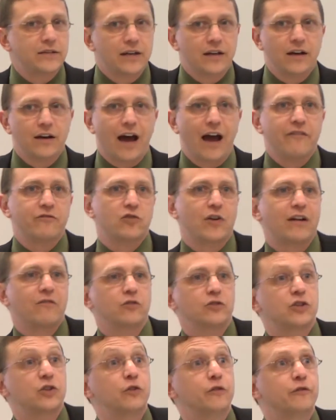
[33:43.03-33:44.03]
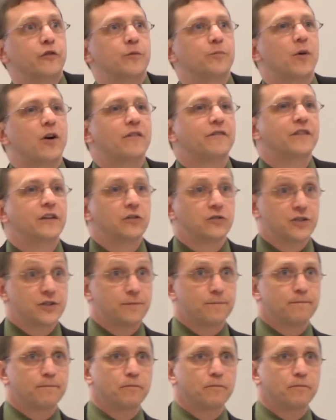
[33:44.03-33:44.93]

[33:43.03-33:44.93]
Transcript: uh, I've traveled two football fields.